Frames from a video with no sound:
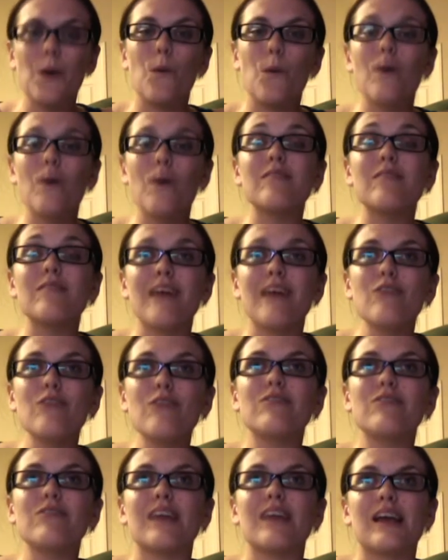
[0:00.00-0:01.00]
One of the
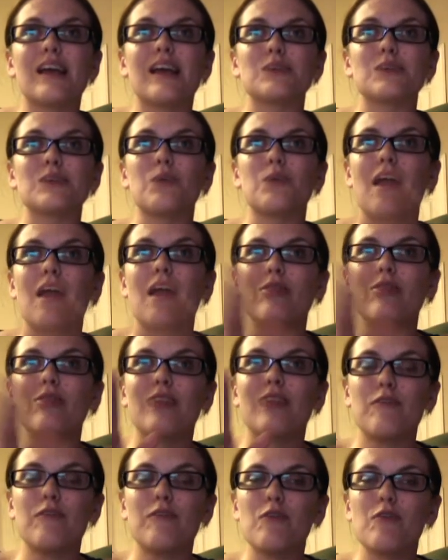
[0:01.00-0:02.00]
other things, when
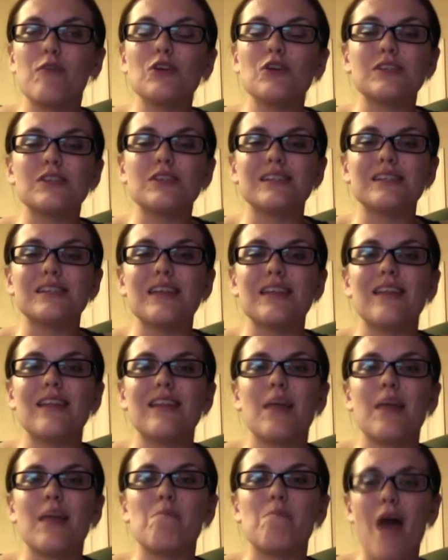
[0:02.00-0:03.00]
they first said the
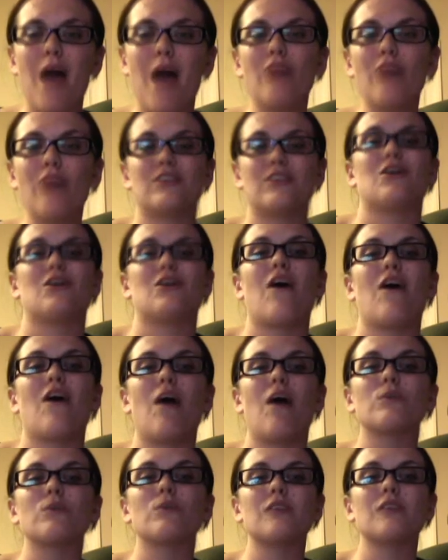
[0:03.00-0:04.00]
name Balthazar,
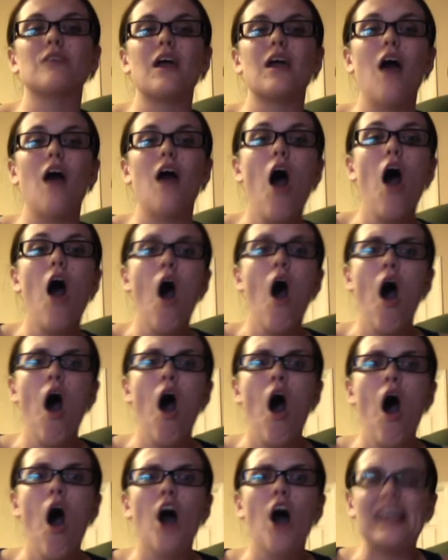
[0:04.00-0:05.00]
I was like,
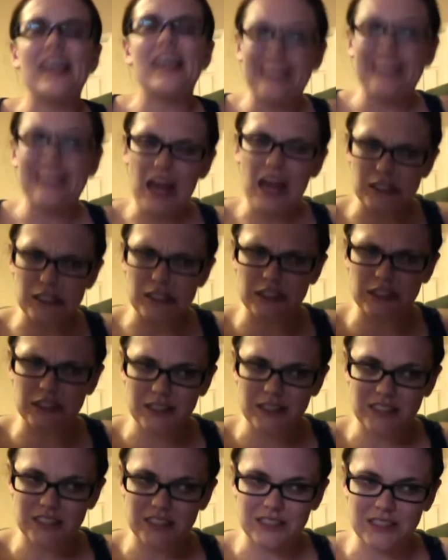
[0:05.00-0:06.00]
oh, yes,
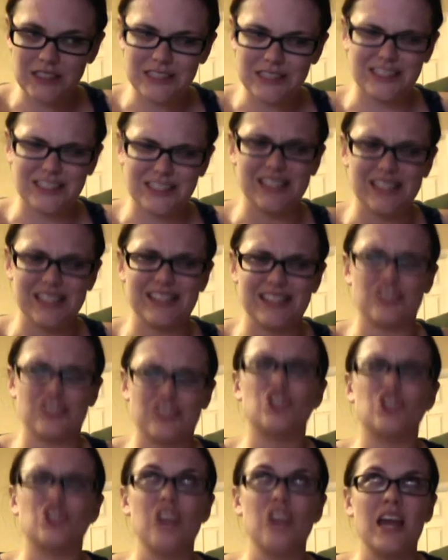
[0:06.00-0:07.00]
this is
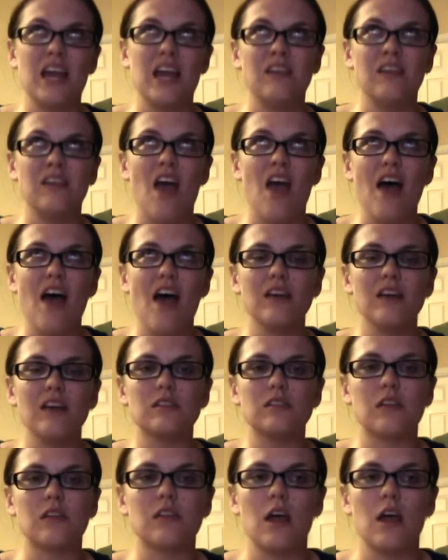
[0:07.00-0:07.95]
genius.